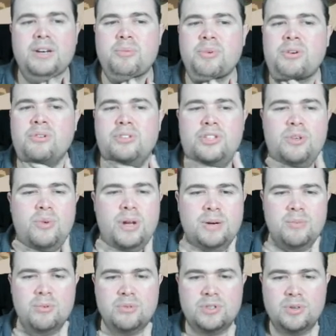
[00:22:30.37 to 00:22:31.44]
We've got two
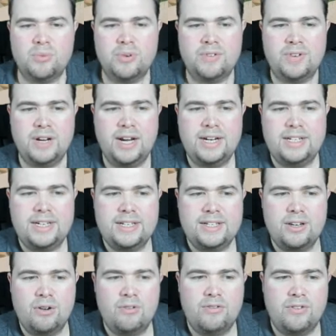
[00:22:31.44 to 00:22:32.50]
animals that we've collected
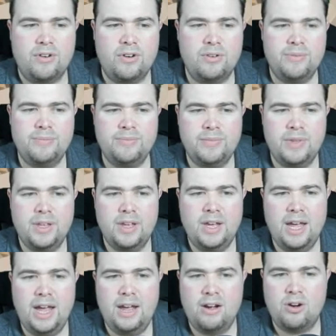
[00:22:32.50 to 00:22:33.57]
so far.
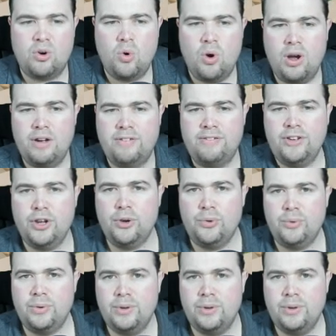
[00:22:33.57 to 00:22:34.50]
Out of quite a few.